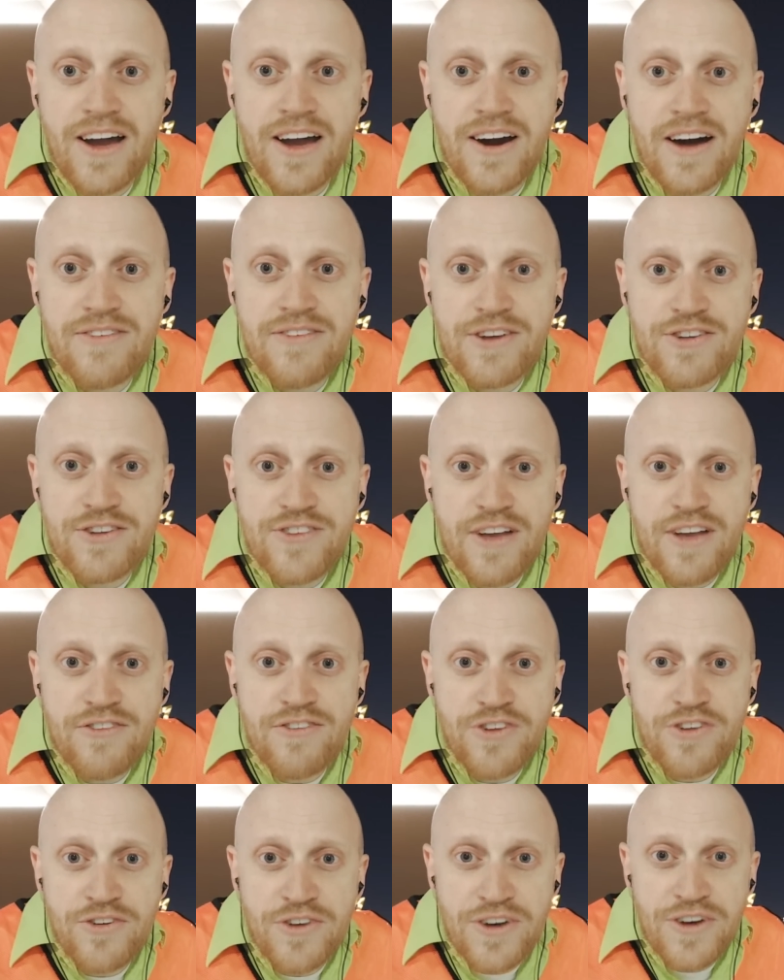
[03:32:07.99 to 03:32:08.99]
Love your stuff,
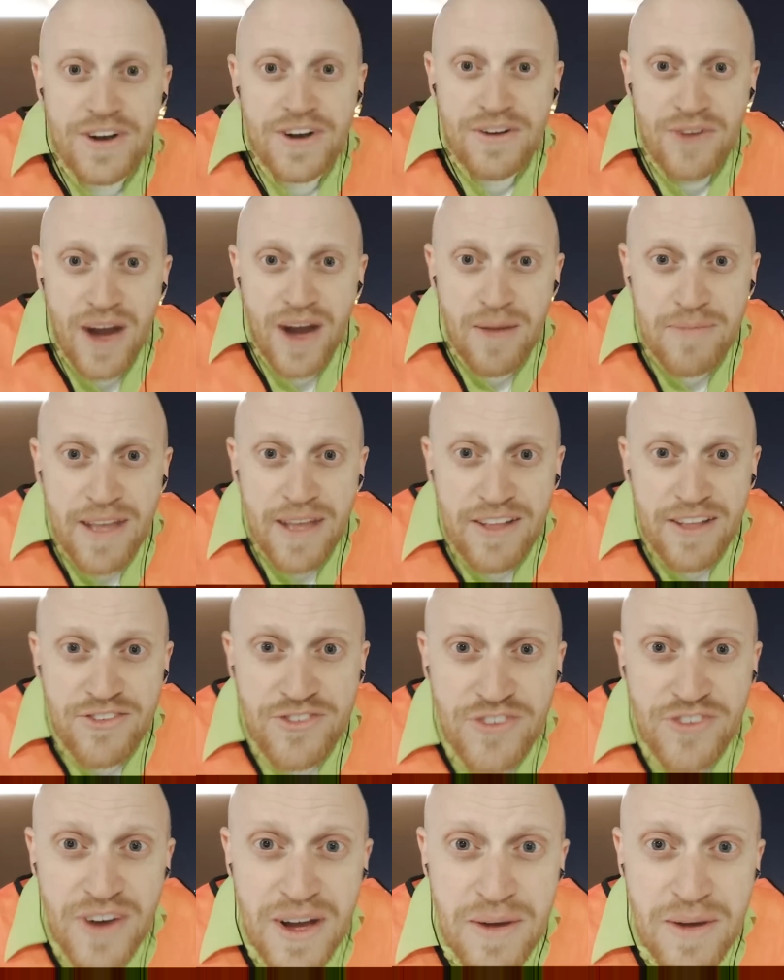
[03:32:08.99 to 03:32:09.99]
so nerdy, Rob. That's
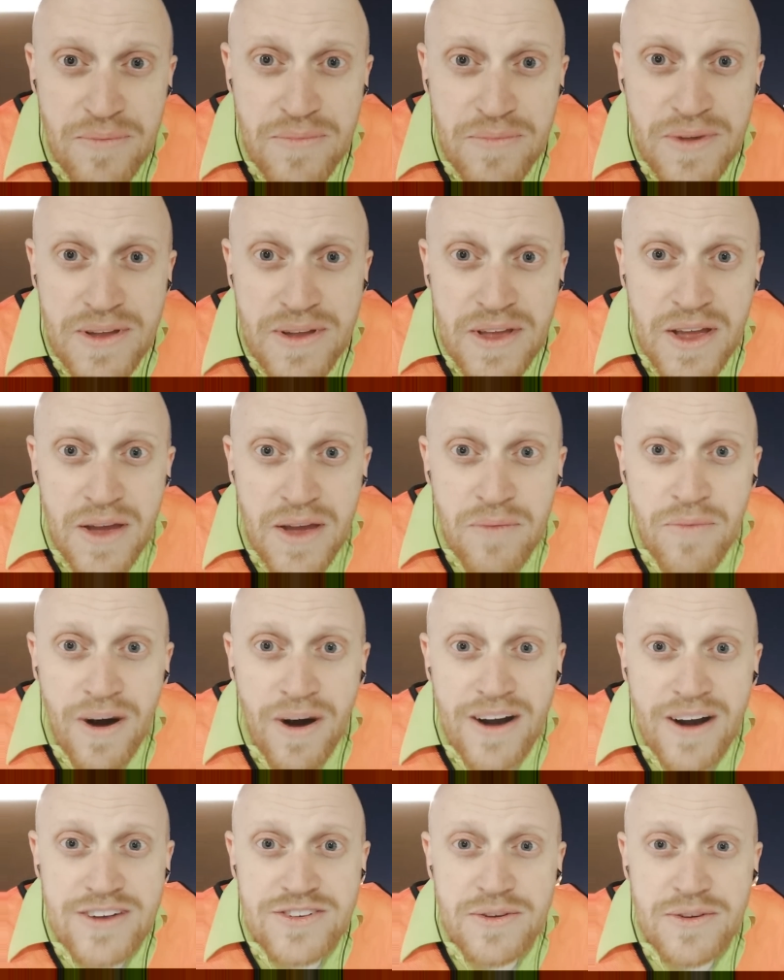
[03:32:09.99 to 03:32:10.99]
from
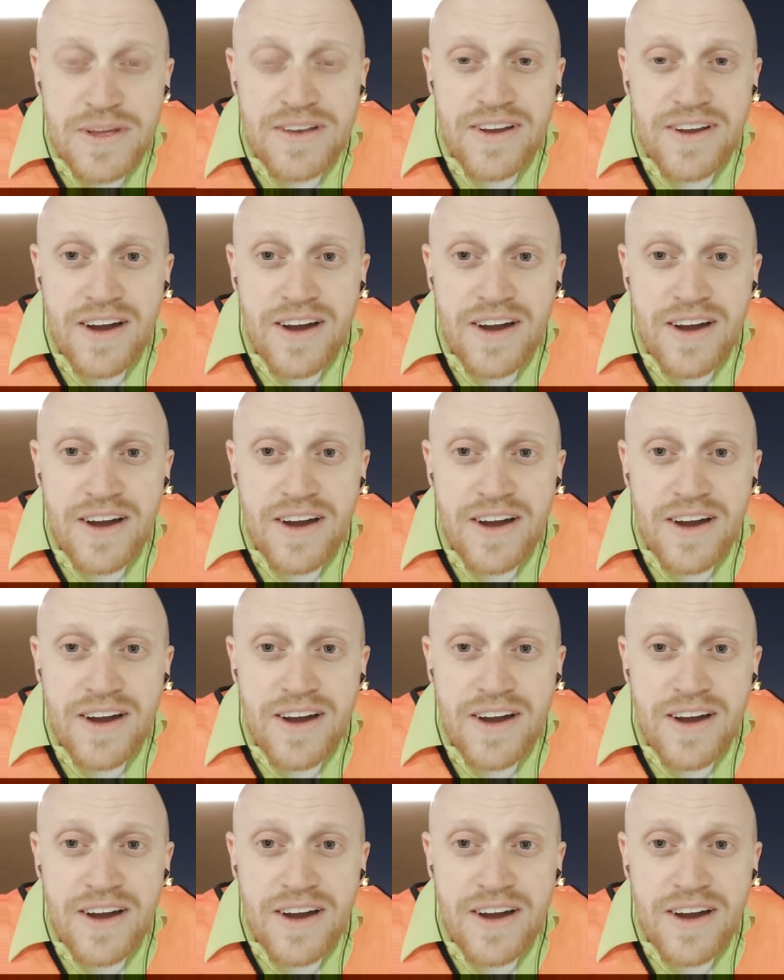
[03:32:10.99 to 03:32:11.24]
Marjolin.